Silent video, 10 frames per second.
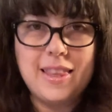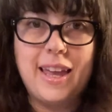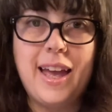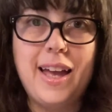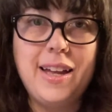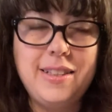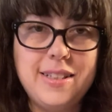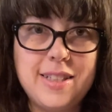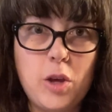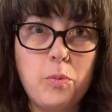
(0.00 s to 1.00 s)
They had
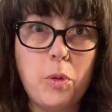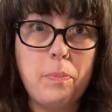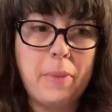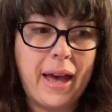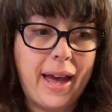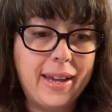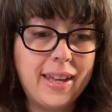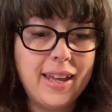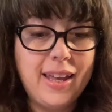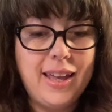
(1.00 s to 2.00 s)
the temple back,
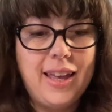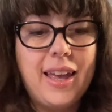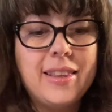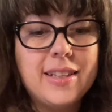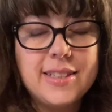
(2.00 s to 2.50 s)
and